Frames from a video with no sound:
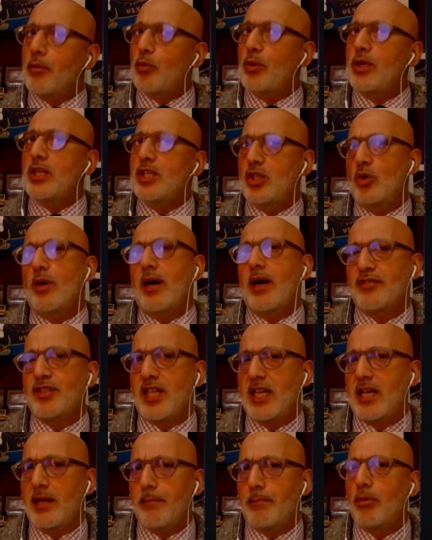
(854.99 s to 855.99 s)
But we do
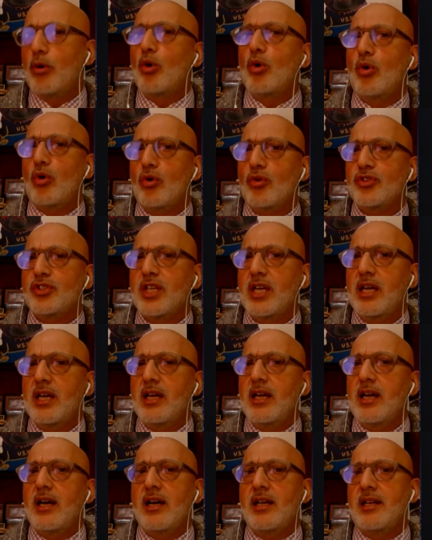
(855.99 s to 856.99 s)
have to hit pause
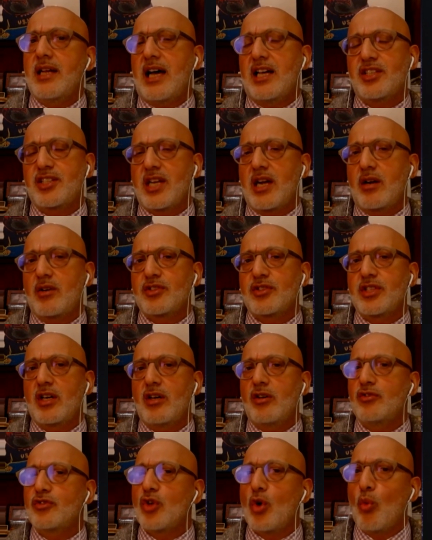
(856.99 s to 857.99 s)
and ask
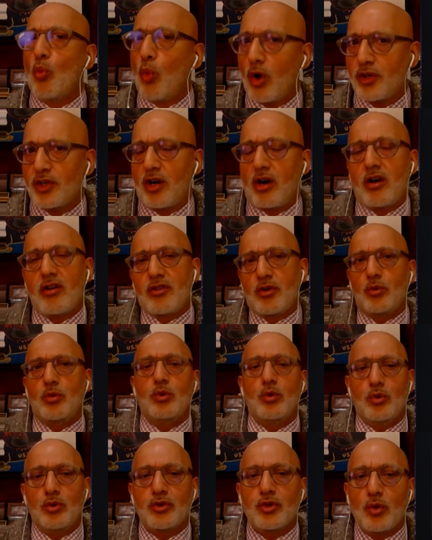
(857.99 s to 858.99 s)
ourselves, what are
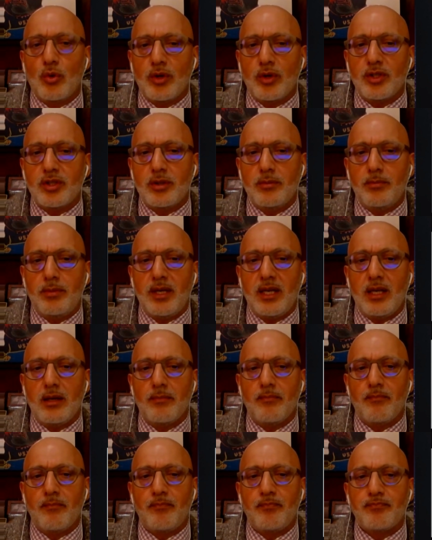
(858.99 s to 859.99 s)
the rules going to
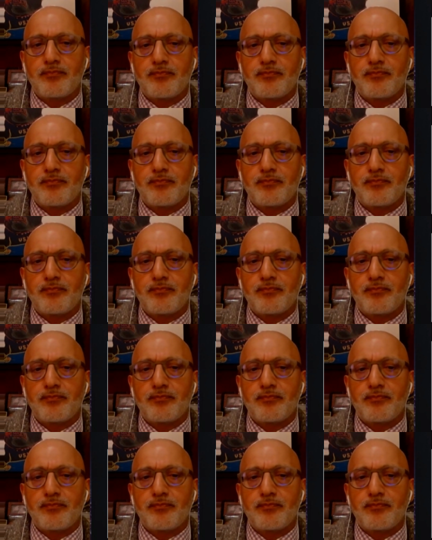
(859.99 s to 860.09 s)
be?